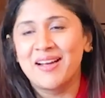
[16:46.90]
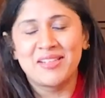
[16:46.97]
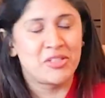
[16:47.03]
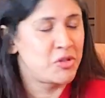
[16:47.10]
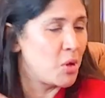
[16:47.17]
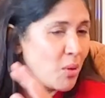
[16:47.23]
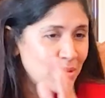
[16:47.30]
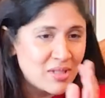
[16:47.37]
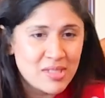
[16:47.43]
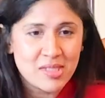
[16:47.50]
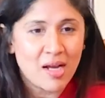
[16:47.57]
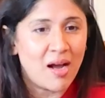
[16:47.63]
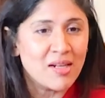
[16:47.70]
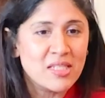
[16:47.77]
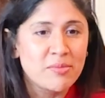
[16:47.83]
Don't
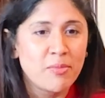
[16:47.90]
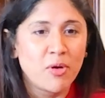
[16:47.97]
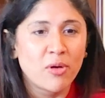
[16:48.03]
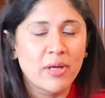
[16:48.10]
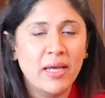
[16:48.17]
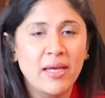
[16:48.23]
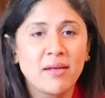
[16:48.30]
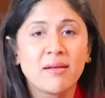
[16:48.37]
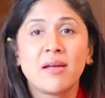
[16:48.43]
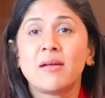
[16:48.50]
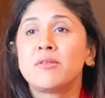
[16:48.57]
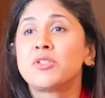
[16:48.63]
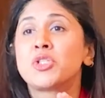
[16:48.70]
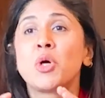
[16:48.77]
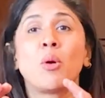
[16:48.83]
start smoking.
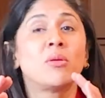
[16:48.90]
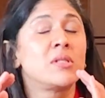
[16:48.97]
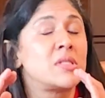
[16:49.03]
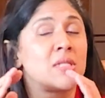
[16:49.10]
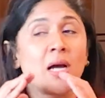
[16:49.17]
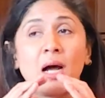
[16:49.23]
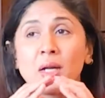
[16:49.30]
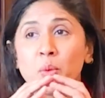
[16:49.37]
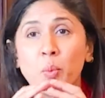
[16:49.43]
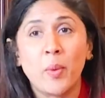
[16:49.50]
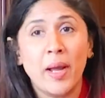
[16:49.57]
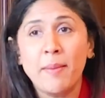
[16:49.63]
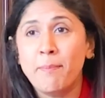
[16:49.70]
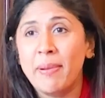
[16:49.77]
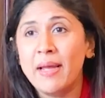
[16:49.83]
Don't start
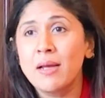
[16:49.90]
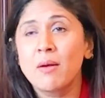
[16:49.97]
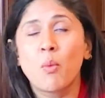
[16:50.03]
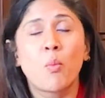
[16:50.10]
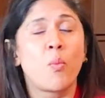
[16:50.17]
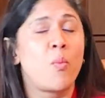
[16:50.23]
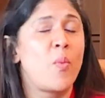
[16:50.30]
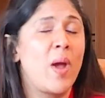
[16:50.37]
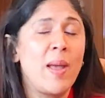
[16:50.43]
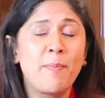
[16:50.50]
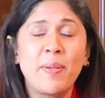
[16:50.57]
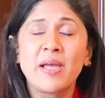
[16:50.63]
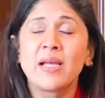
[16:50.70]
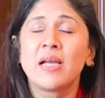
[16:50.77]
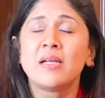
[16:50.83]
vaping.
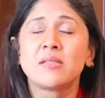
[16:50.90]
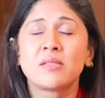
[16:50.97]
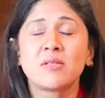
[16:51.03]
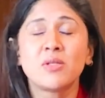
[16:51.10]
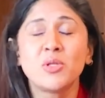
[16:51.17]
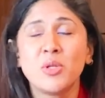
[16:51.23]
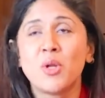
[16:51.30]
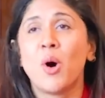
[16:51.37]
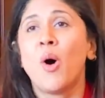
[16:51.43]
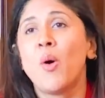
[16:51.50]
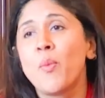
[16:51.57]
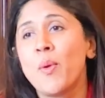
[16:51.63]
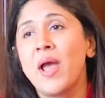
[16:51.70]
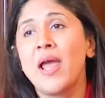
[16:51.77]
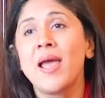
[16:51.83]
Vaping is no
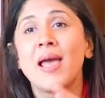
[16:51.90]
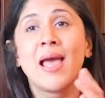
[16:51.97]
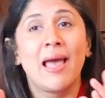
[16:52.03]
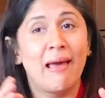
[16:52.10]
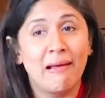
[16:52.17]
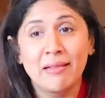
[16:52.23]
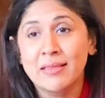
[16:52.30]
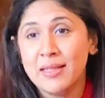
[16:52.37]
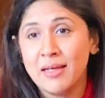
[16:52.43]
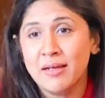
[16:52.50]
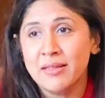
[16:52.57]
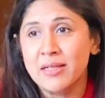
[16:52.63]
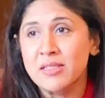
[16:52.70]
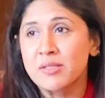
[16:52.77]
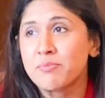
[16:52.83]
way healthier
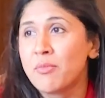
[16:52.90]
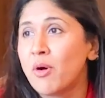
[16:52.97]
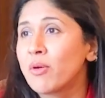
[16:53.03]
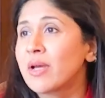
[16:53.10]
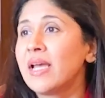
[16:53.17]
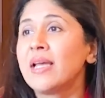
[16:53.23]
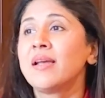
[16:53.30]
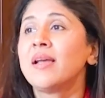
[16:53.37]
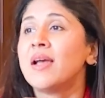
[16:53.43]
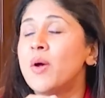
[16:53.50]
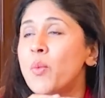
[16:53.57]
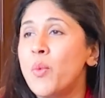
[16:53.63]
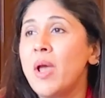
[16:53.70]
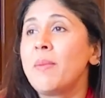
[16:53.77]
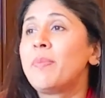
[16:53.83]
than smoking.
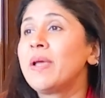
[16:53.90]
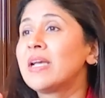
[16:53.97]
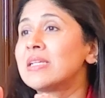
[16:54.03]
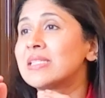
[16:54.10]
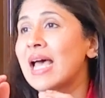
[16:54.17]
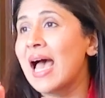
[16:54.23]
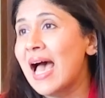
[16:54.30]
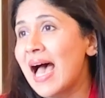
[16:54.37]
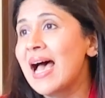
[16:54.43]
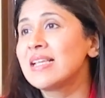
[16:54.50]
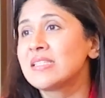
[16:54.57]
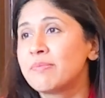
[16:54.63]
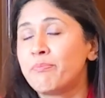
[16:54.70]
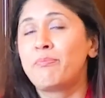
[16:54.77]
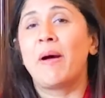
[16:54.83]
Vaping is as
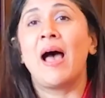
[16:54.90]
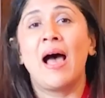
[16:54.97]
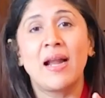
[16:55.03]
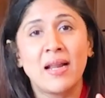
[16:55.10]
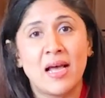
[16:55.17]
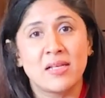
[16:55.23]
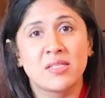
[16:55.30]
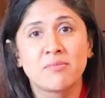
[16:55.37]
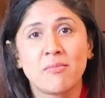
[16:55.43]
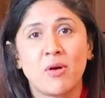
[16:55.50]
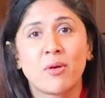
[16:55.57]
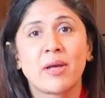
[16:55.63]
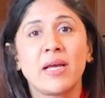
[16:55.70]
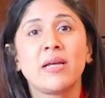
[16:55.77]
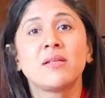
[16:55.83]
bad as
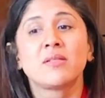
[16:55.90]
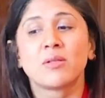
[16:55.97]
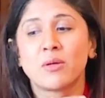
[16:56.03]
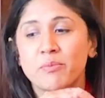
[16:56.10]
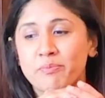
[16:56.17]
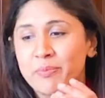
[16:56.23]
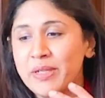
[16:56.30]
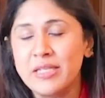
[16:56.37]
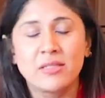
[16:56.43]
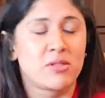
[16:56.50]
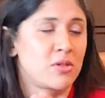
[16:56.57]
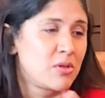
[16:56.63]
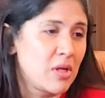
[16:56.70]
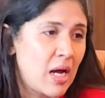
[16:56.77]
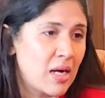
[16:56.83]
smoking. So please
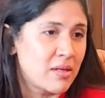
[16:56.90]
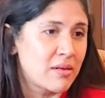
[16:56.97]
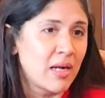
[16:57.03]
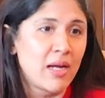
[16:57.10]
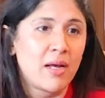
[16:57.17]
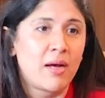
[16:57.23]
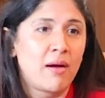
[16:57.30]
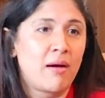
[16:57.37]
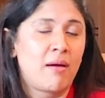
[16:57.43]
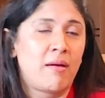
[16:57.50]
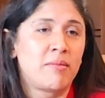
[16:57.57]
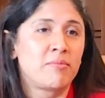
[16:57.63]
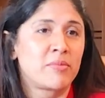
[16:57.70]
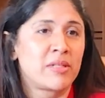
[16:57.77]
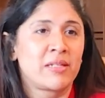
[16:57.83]
do not
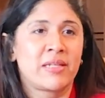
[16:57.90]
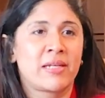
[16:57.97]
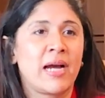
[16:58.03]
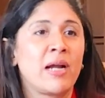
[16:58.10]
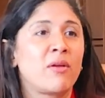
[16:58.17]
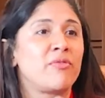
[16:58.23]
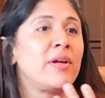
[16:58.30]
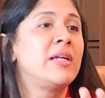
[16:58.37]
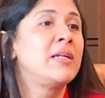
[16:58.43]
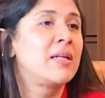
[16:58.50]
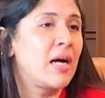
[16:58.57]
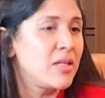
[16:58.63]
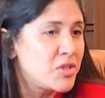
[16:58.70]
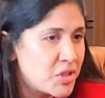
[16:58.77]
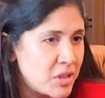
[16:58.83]
kind of
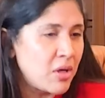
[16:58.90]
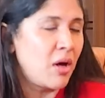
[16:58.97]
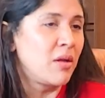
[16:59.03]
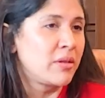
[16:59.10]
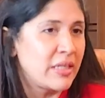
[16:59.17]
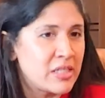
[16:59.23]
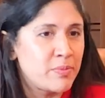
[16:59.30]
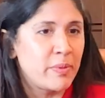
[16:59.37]
indulge in all these